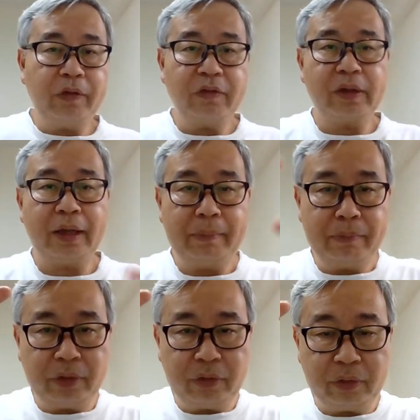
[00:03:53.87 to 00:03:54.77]
this time,
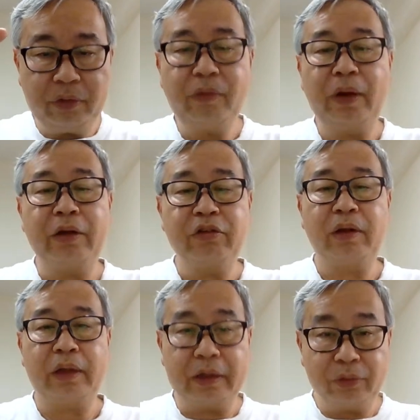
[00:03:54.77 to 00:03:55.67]
you and the
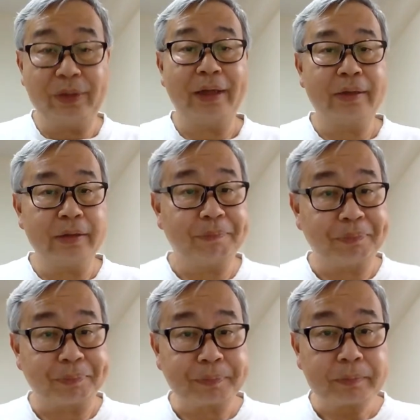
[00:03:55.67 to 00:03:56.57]
child are together.
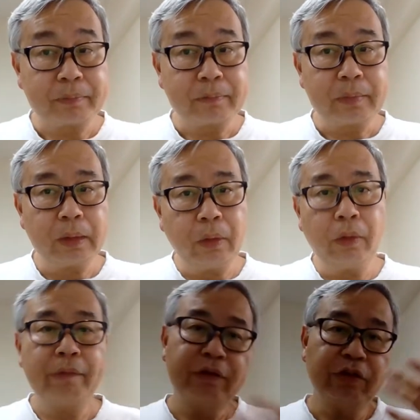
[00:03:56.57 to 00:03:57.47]

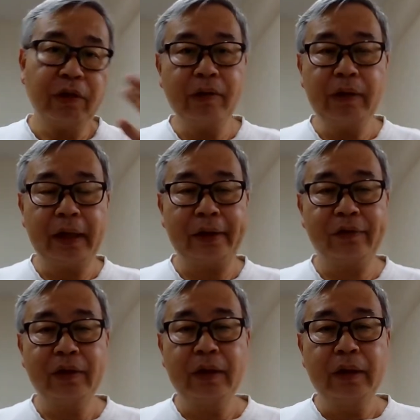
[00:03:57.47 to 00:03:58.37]
Or the child
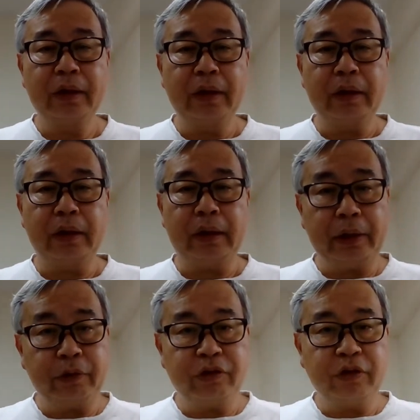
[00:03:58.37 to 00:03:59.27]
likes
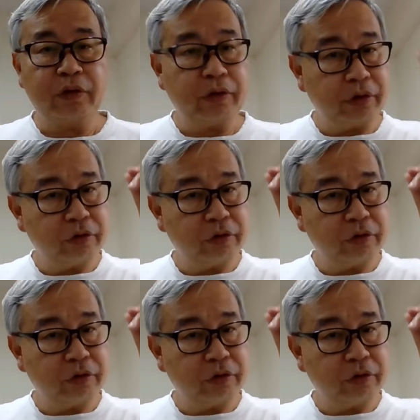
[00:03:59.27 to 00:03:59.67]
languages or a